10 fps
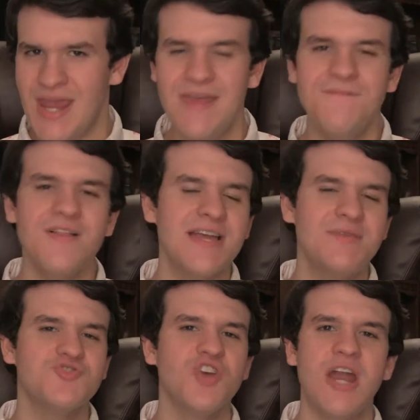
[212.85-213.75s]
It didn't feel like
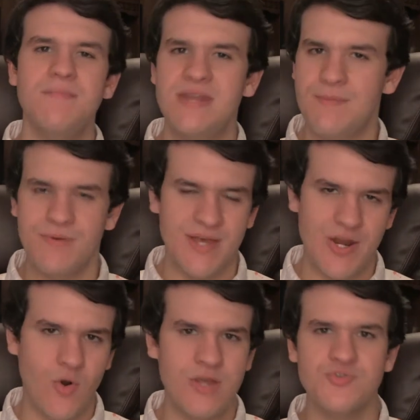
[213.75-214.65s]
it was trying to
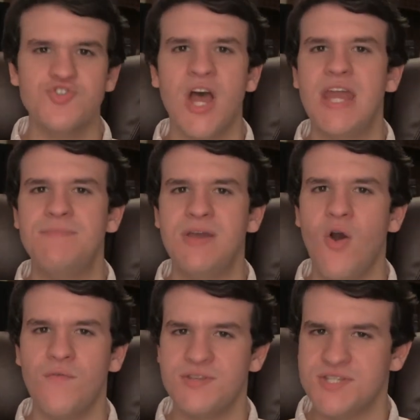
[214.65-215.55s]
manipulate or it was trying to be
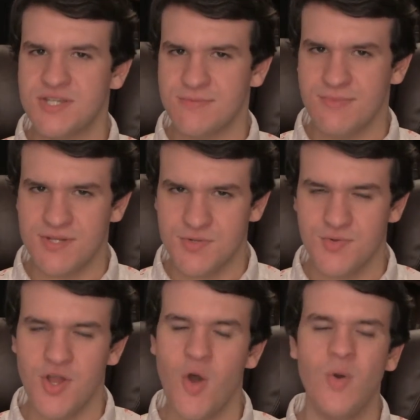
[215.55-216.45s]
overly
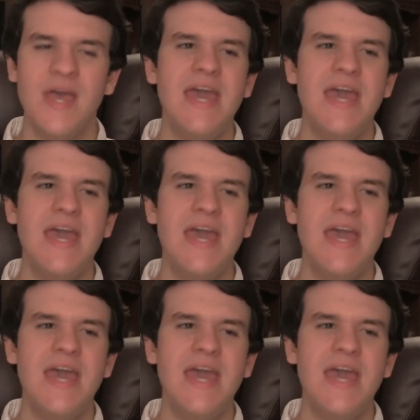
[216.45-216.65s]
sentimental. No,